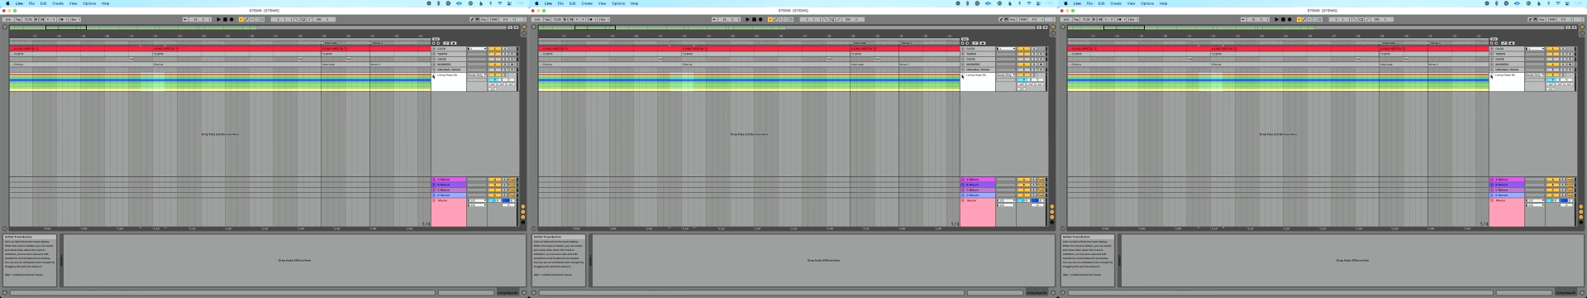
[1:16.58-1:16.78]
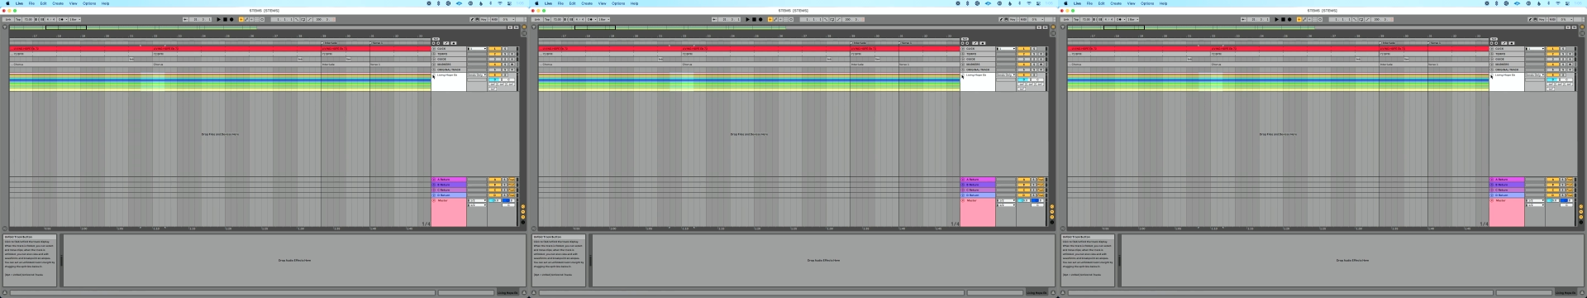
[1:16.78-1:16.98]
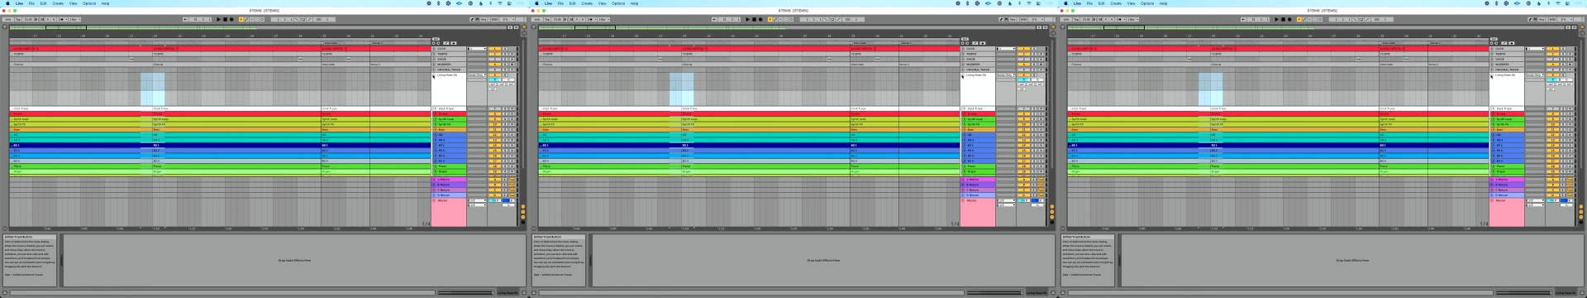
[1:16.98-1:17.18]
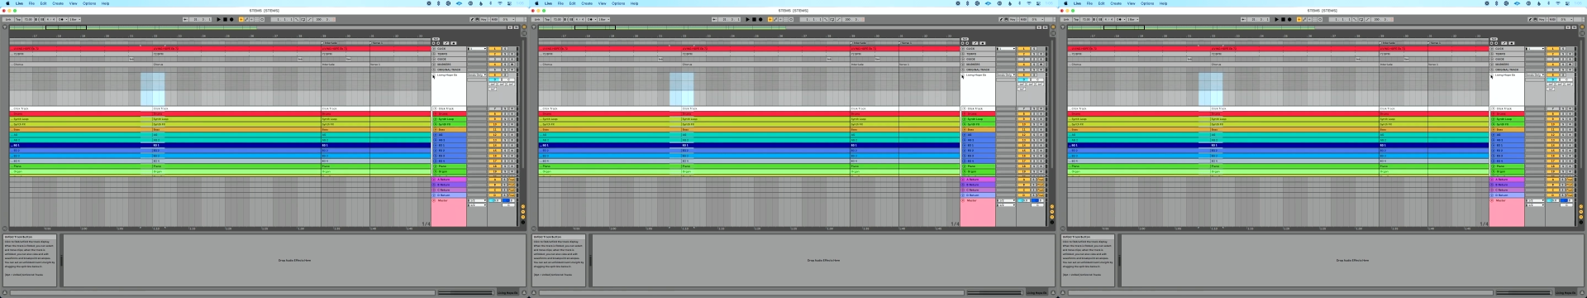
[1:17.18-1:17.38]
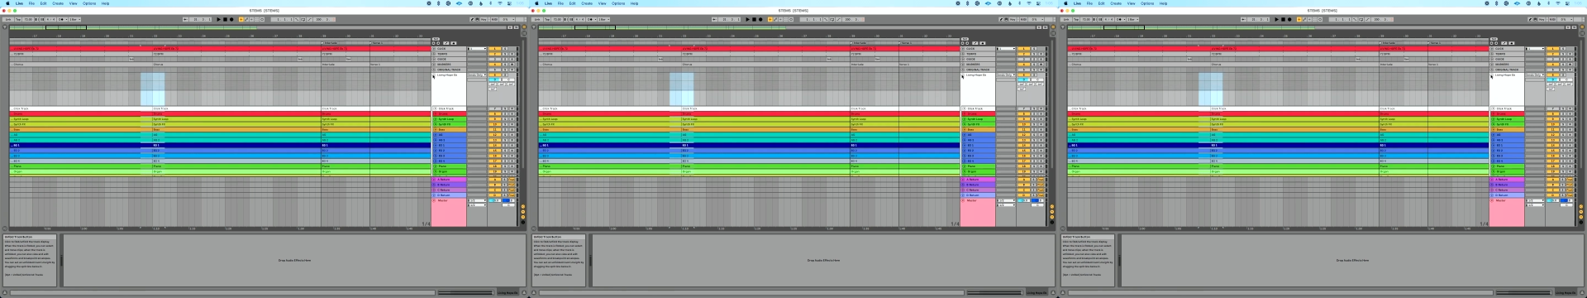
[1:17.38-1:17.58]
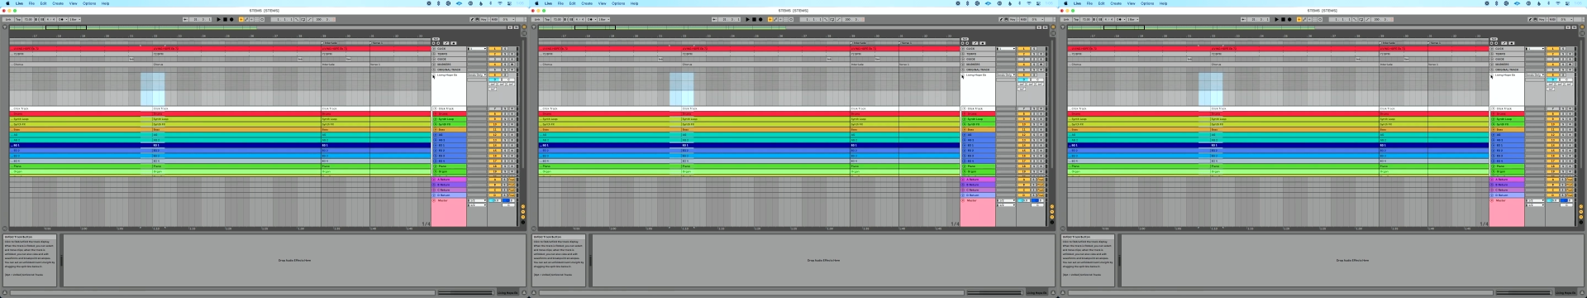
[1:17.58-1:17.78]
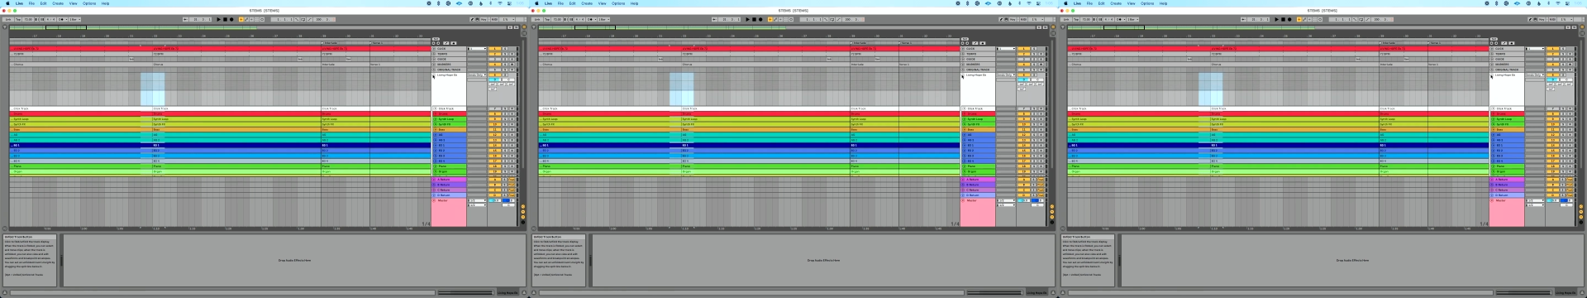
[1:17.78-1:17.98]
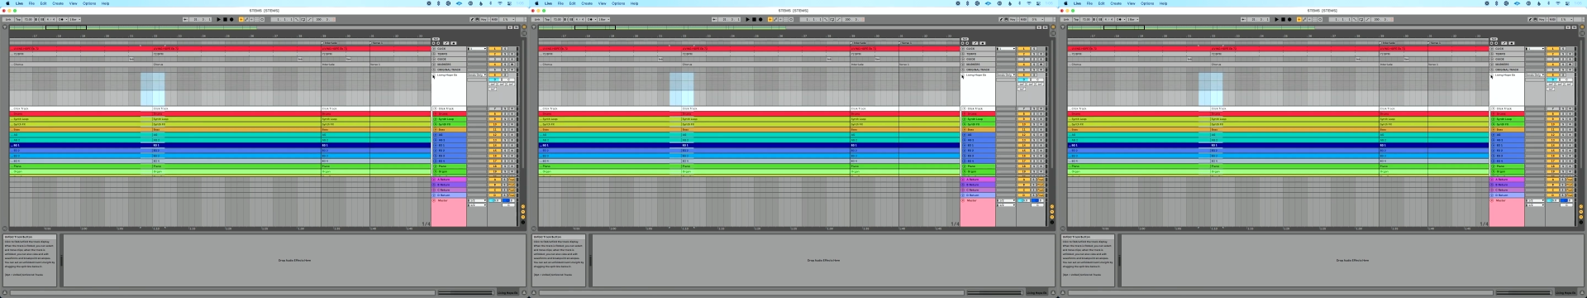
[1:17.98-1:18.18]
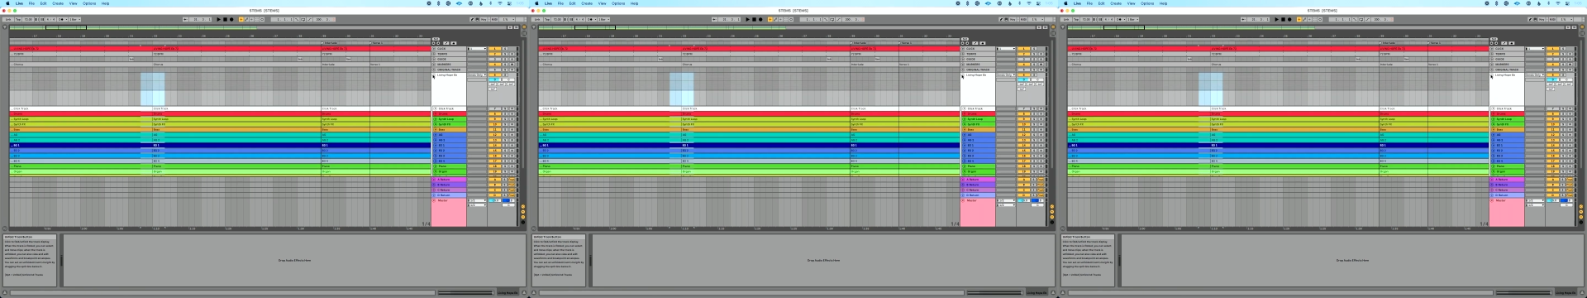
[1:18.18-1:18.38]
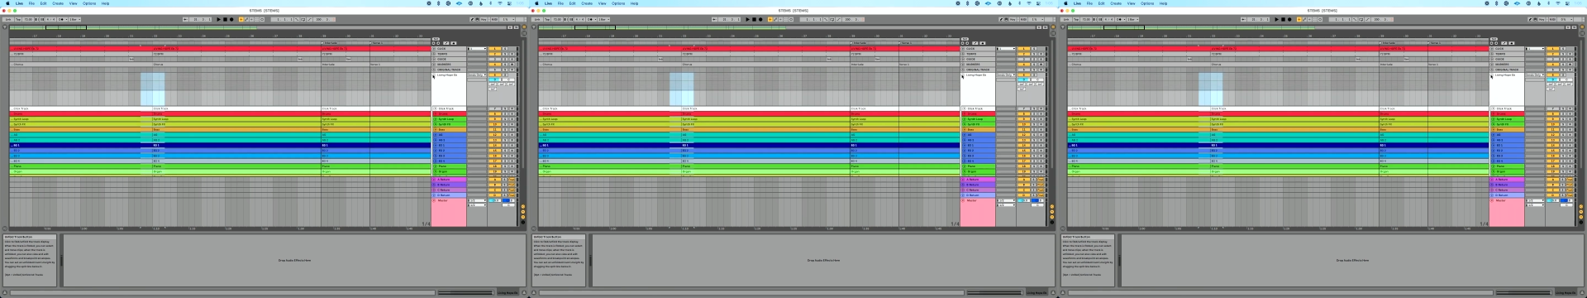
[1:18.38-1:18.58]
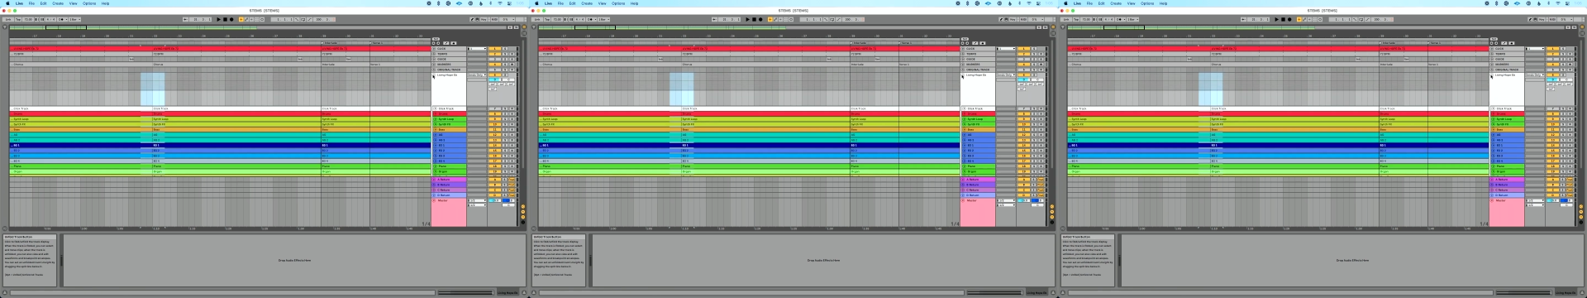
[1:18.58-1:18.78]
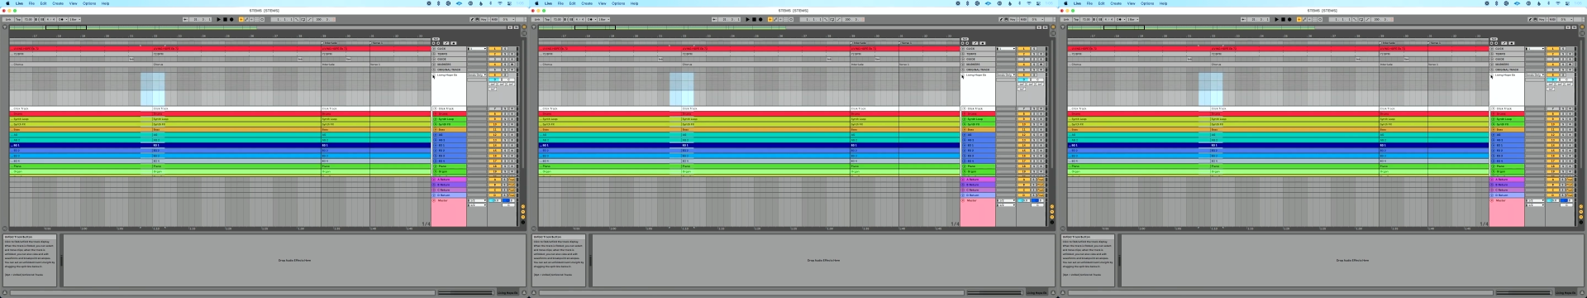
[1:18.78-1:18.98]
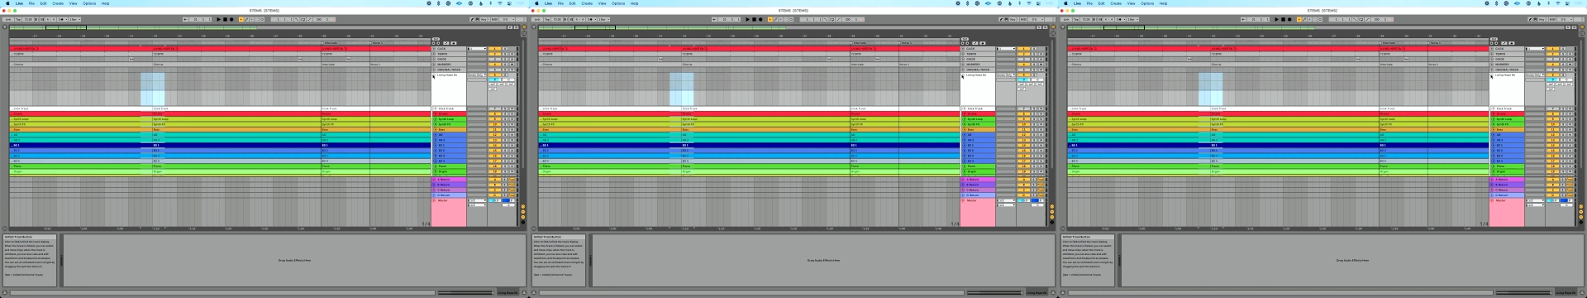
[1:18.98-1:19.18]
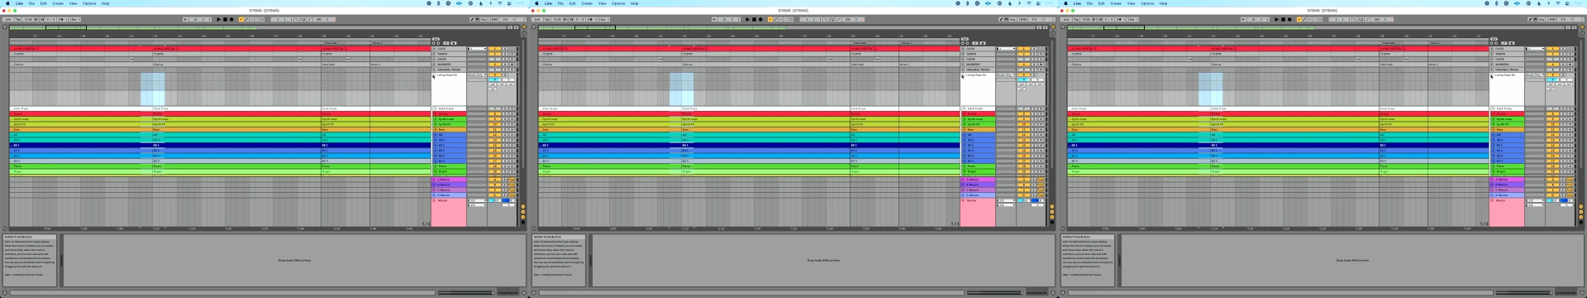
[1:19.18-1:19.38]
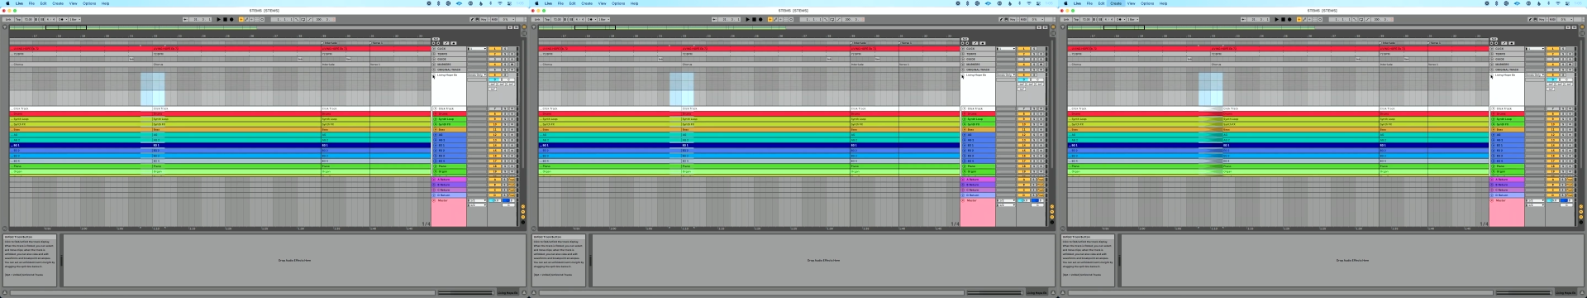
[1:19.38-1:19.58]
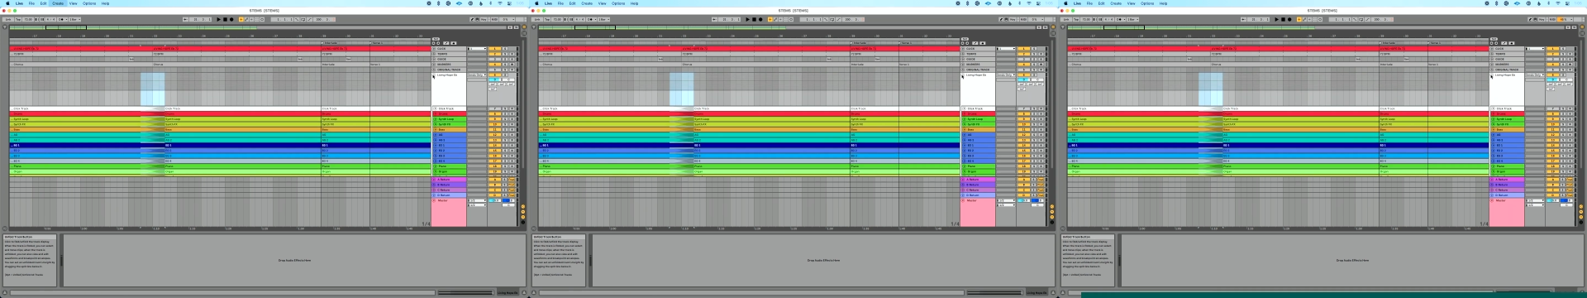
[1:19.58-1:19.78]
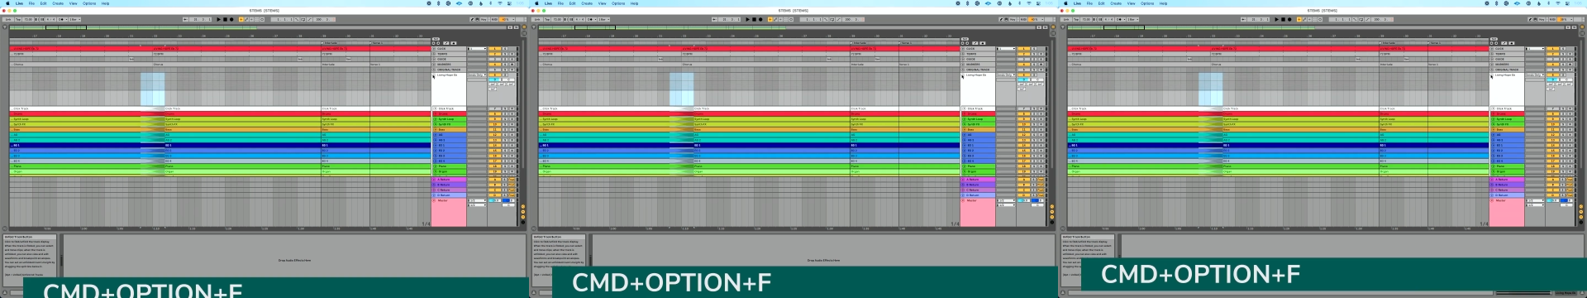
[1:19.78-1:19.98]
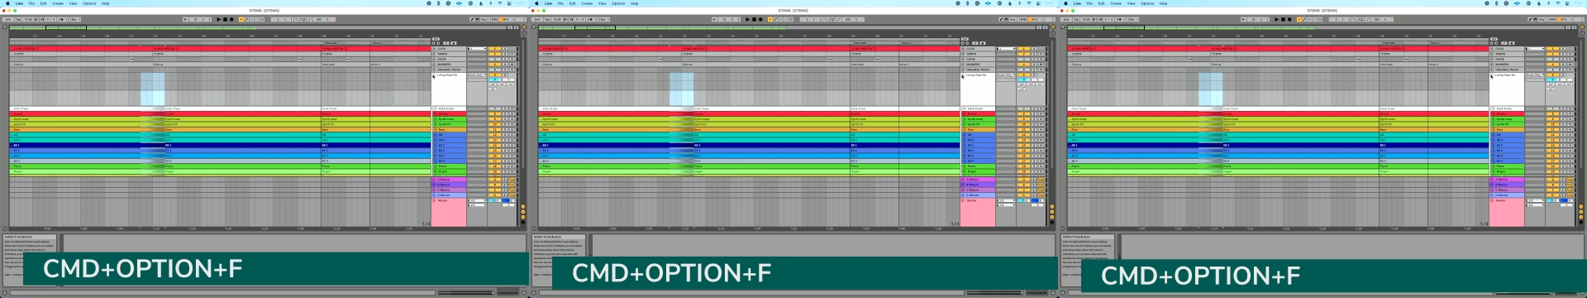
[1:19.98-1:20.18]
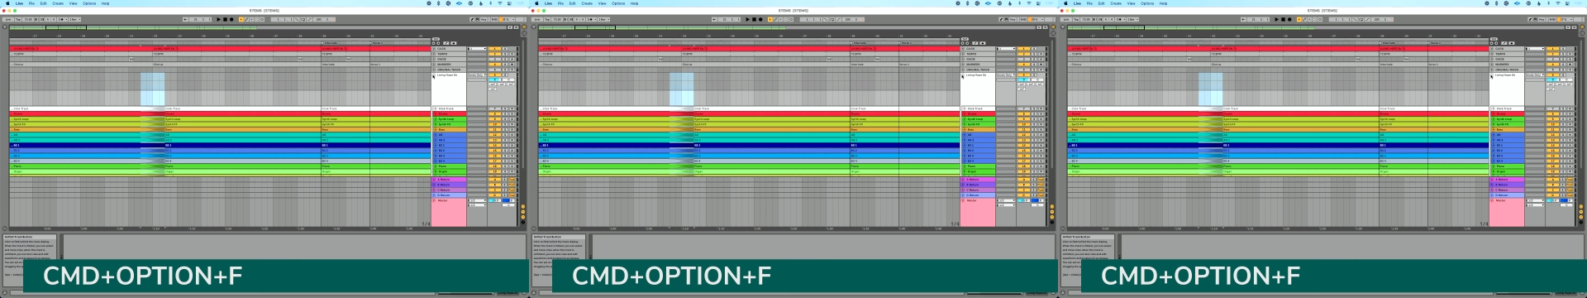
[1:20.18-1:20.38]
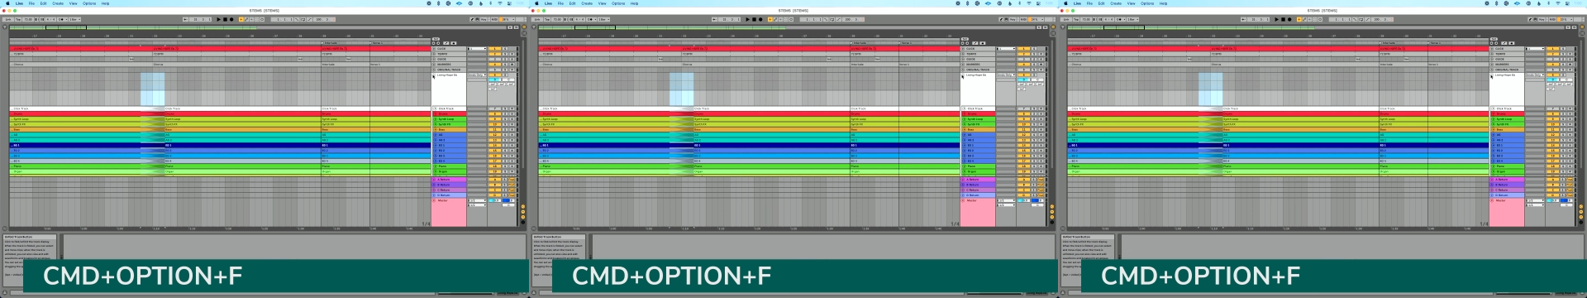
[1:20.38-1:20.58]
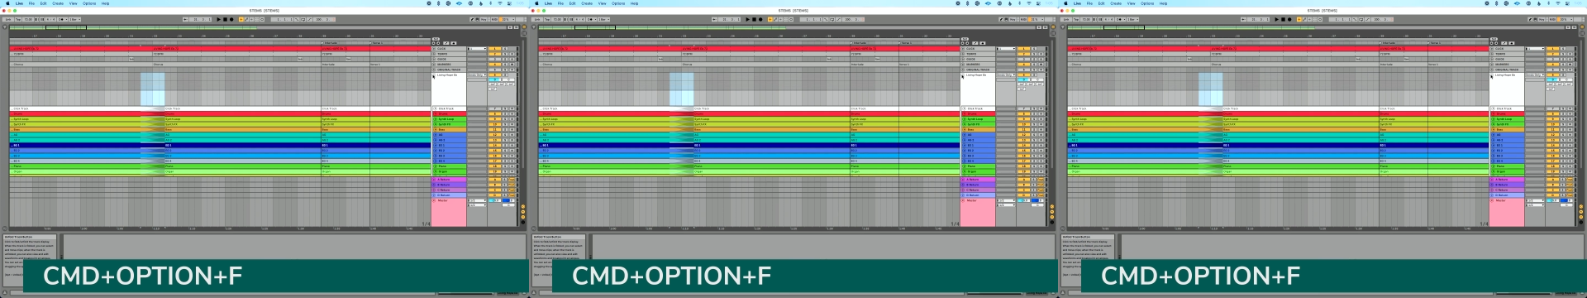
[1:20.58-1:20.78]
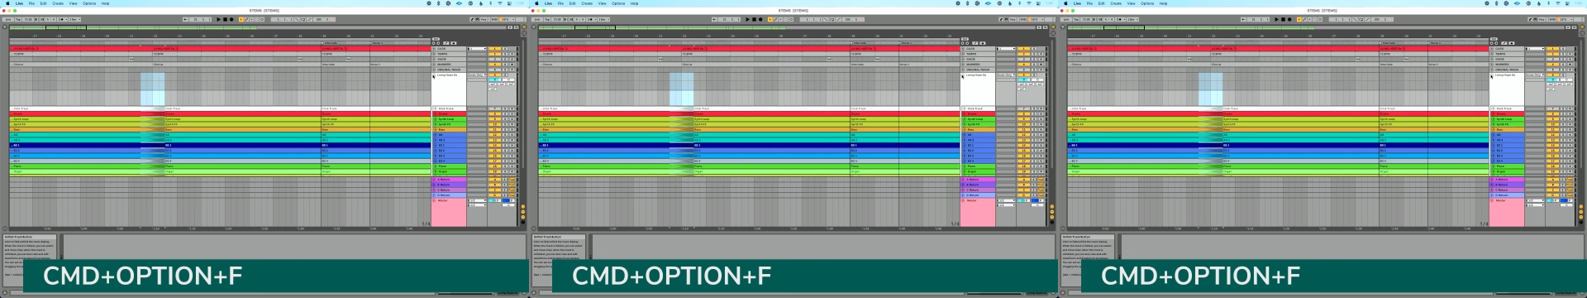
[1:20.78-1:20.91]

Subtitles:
No face is visible, so there are no lips to read.